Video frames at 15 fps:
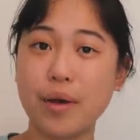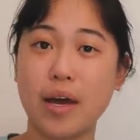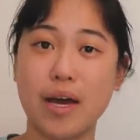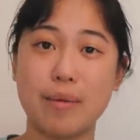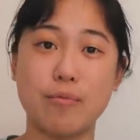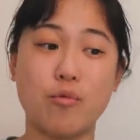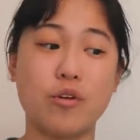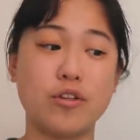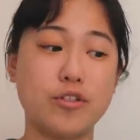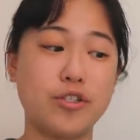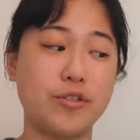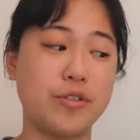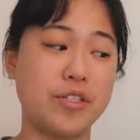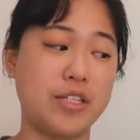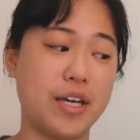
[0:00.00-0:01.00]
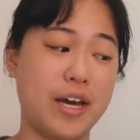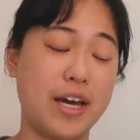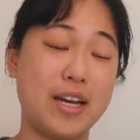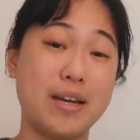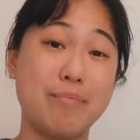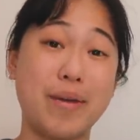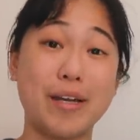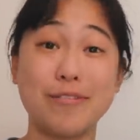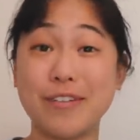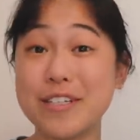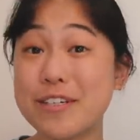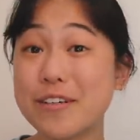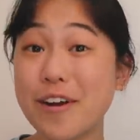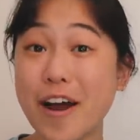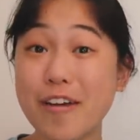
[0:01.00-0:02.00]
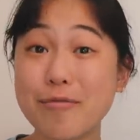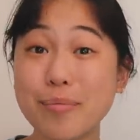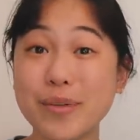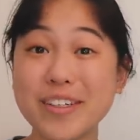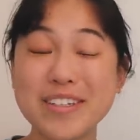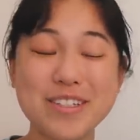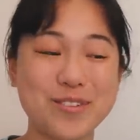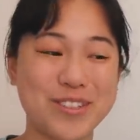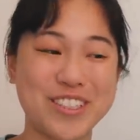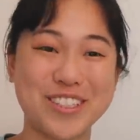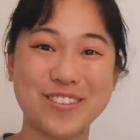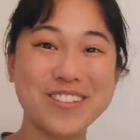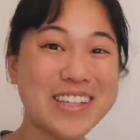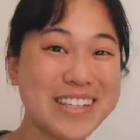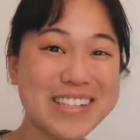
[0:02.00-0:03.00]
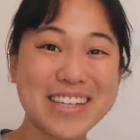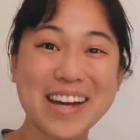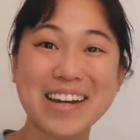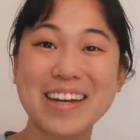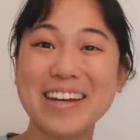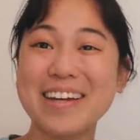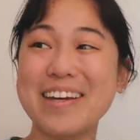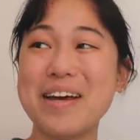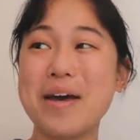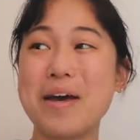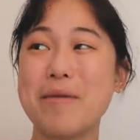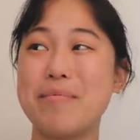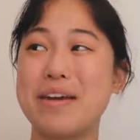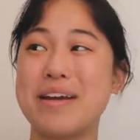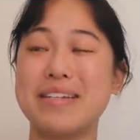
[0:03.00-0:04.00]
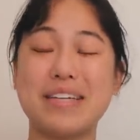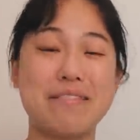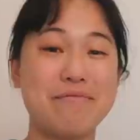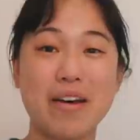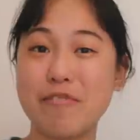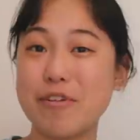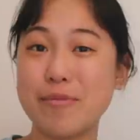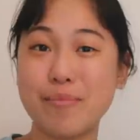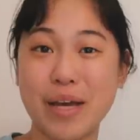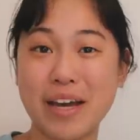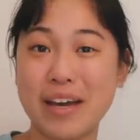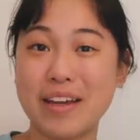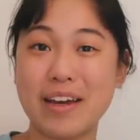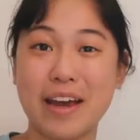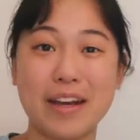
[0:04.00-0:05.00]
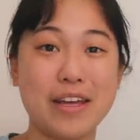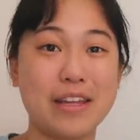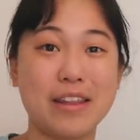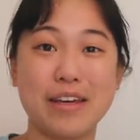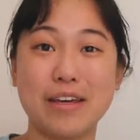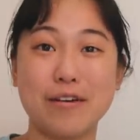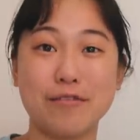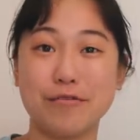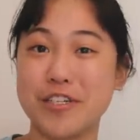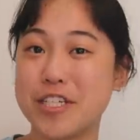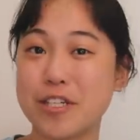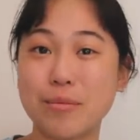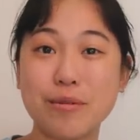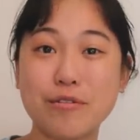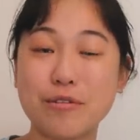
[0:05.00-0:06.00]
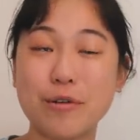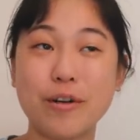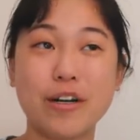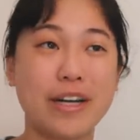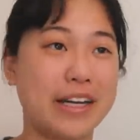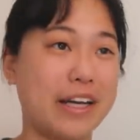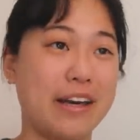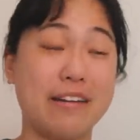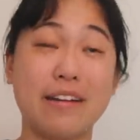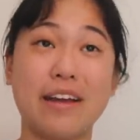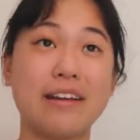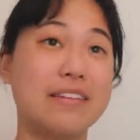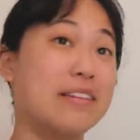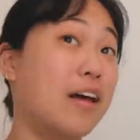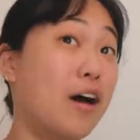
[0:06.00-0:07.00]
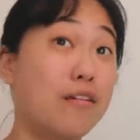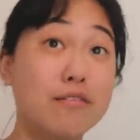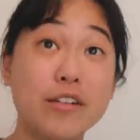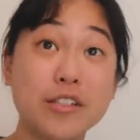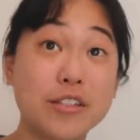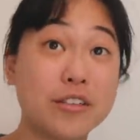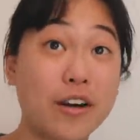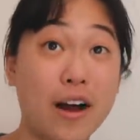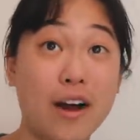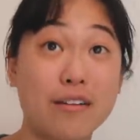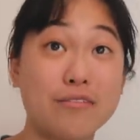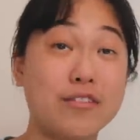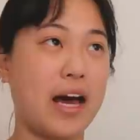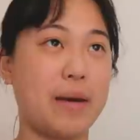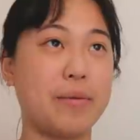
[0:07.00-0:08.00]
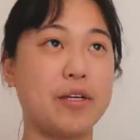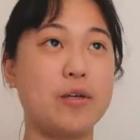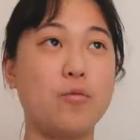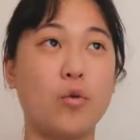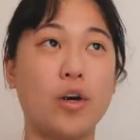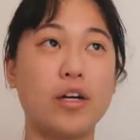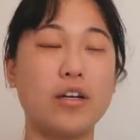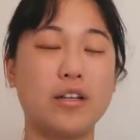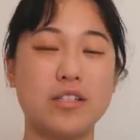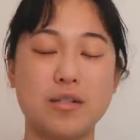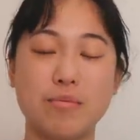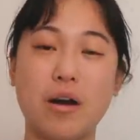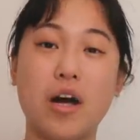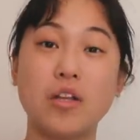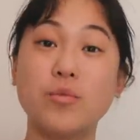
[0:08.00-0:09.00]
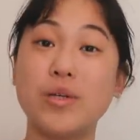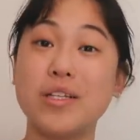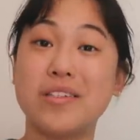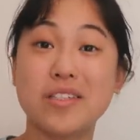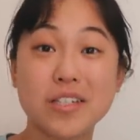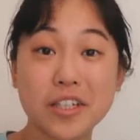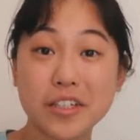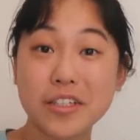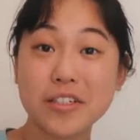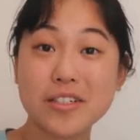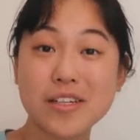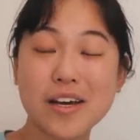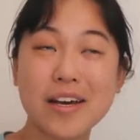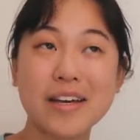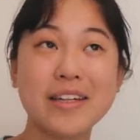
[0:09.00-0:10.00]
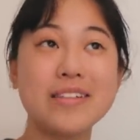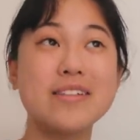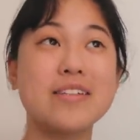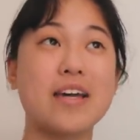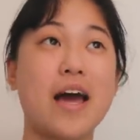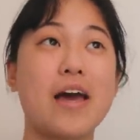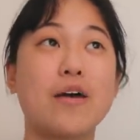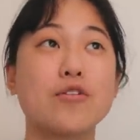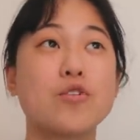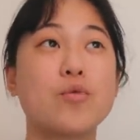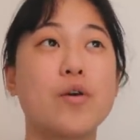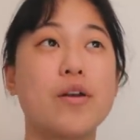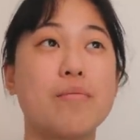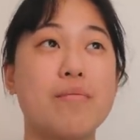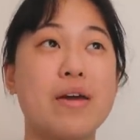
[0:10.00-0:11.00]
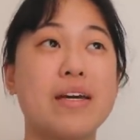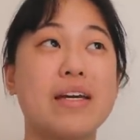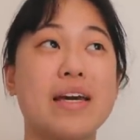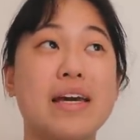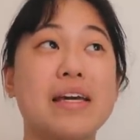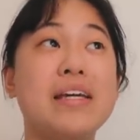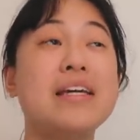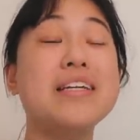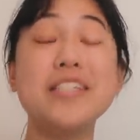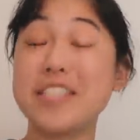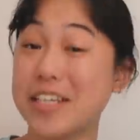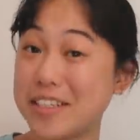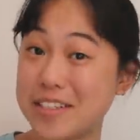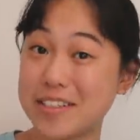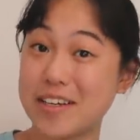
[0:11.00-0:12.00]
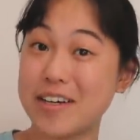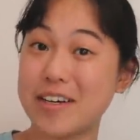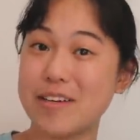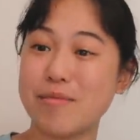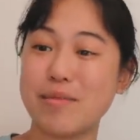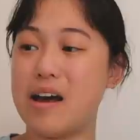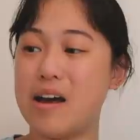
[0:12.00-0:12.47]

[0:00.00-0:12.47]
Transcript: I want to design my risograph print, which is really exciting because I've never made anything riso before and I, I love risograph. I'm gonna work on some Halloween sticker designs. I also wanna make a keychain design.